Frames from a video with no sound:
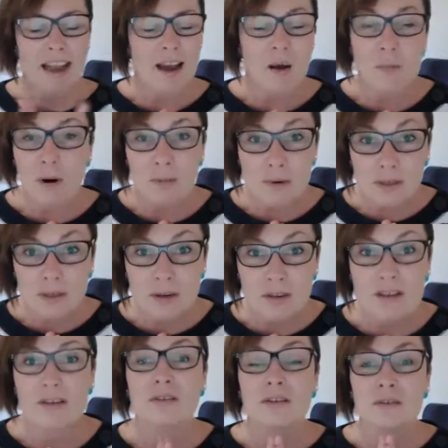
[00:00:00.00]
I promise you
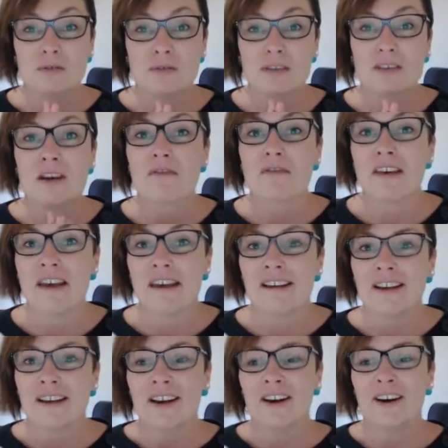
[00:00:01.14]
there is good stuff there.
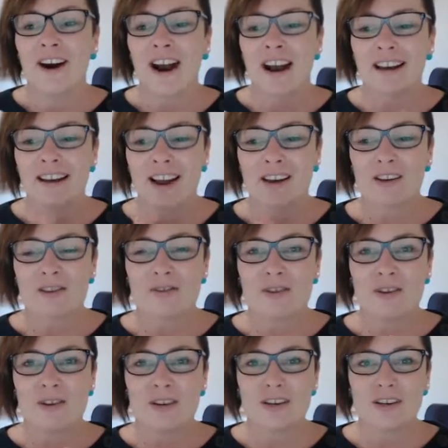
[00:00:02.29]
All right, I look
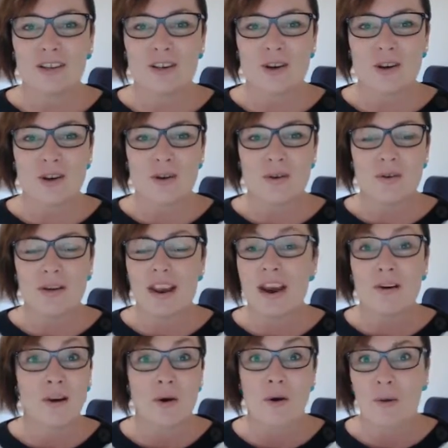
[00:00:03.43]
forward to
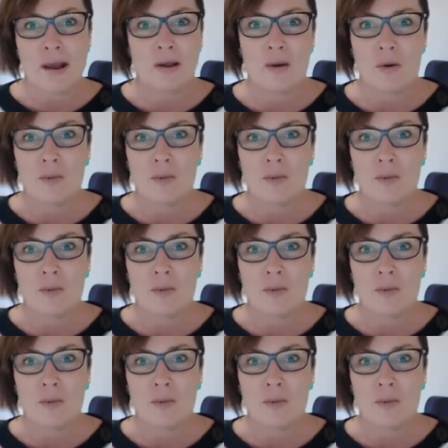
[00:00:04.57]
hearing all about your